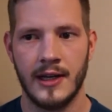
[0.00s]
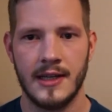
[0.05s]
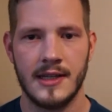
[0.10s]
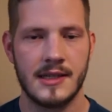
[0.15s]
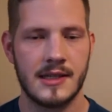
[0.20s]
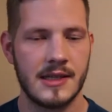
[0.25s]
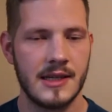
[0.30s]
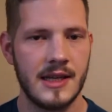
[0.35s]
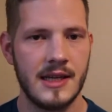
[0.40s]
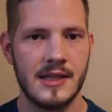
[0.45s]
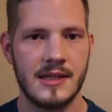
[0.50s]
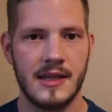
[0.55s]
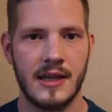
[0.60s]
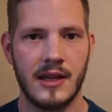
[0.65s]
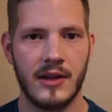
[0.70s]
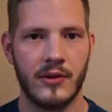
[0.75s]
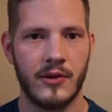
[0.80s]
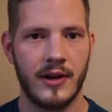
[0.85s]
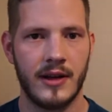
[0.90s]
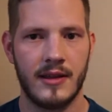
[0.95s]

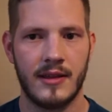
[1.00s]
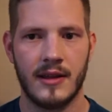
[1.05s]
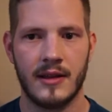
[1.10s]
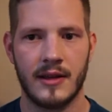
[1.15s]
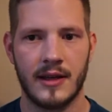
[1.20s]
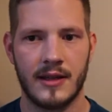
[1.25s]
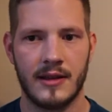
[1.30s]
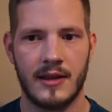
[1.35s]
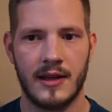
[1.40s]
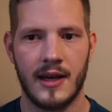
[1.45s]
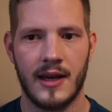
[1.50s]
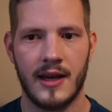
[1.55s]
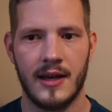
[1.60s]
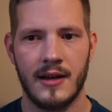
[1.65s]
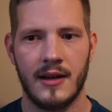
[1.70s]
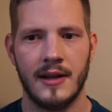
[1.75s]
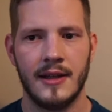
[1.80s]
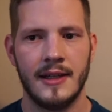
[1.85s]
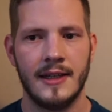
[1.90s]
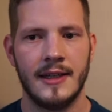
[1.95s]
sneezing or anything like
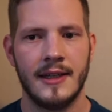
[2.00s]
that,